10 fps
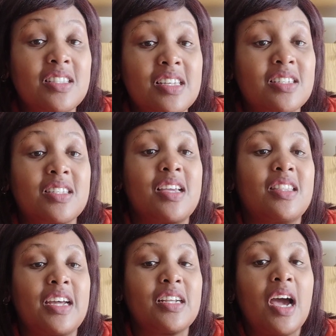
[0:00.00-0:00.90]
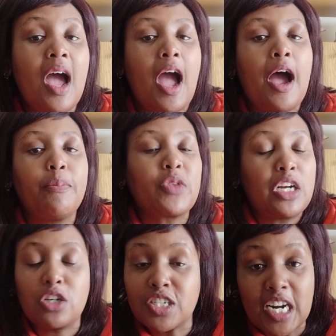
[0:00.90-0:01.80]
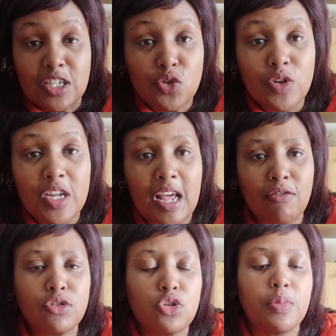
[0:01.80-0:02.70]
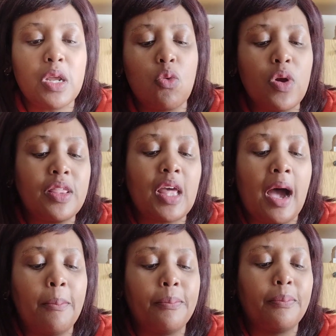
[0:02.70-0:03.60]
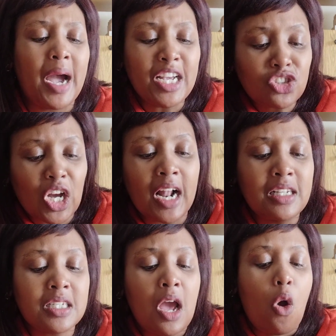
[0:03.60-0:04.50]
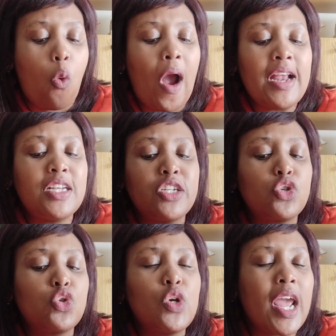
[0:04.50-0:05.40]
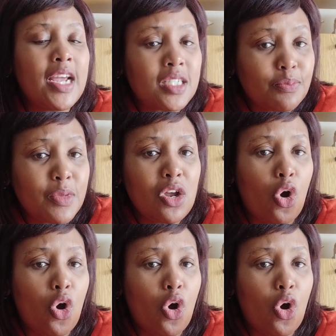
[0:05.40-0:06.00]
They say that I don't trust you enough to be with my child while you hate me,